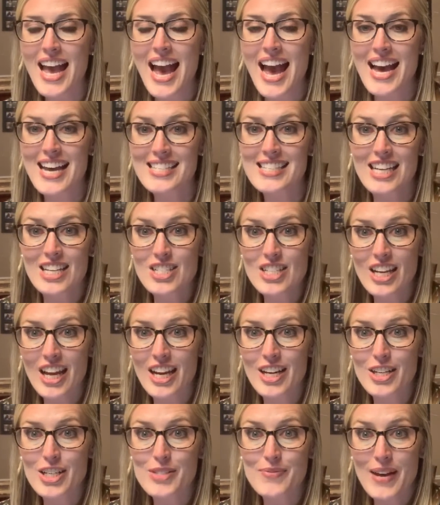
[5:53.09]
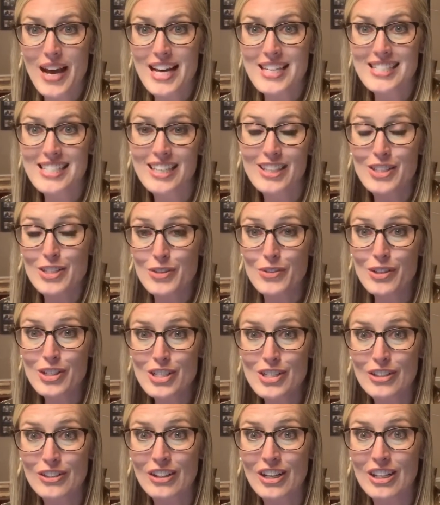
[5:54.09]
as educators, passing the
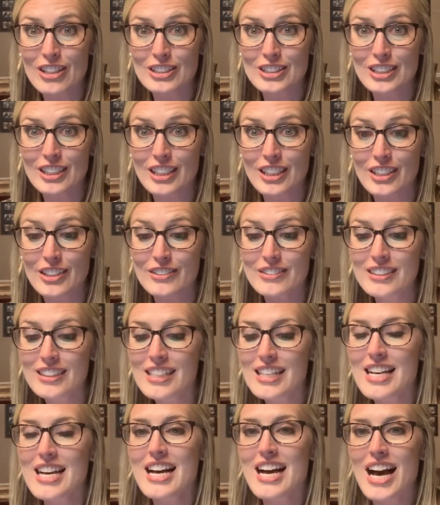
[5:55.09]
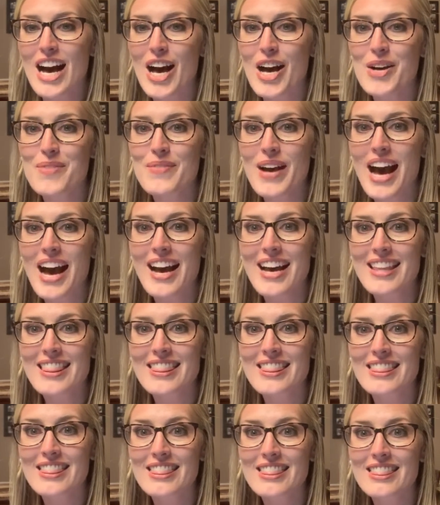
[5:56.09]
torch along to you,
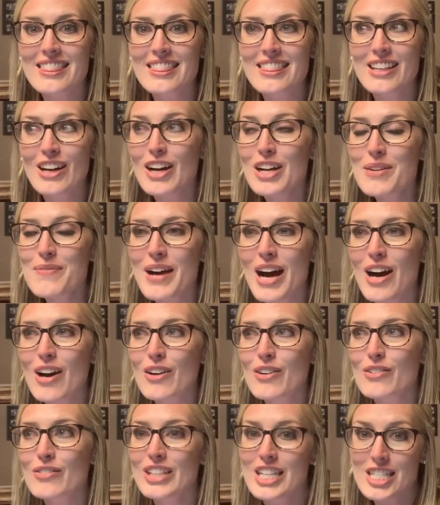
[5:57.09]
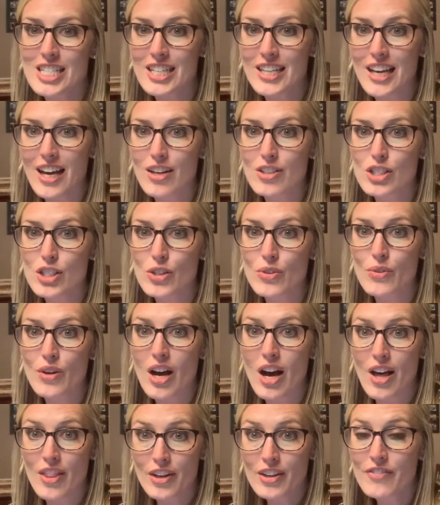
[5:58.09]
I thought about reaching out to
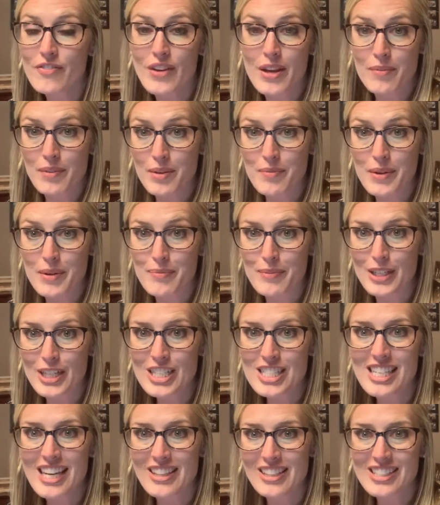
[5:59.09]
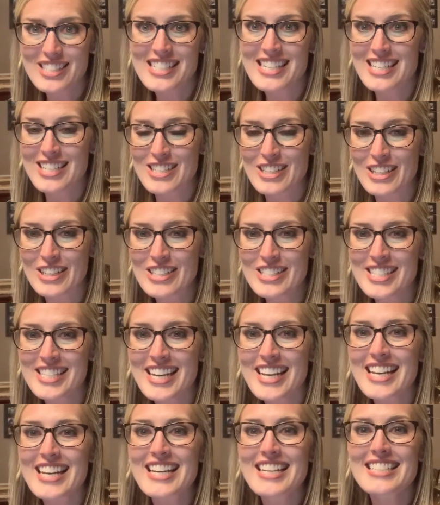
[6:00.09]
other family members, other teachers,
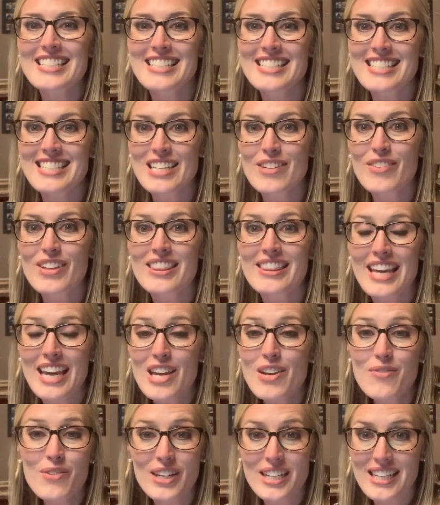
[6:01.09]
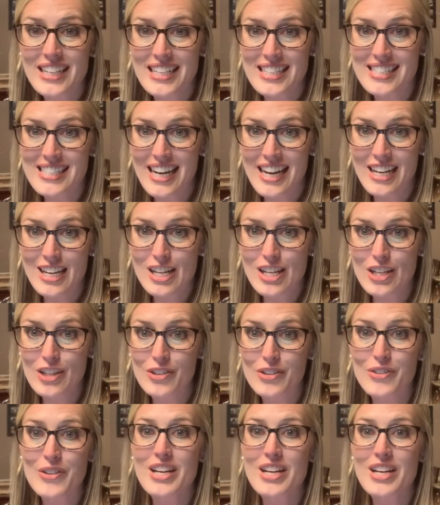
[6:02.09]
to see what they wanted to say to you